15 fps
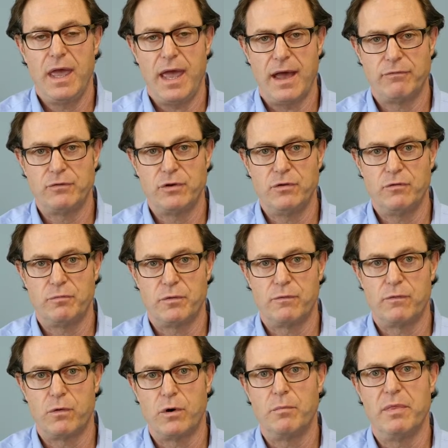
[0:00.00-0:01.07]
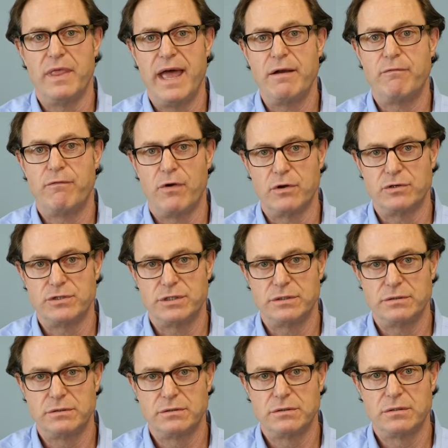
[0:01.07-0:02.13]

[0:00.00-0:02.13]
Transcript: After you've performed that function,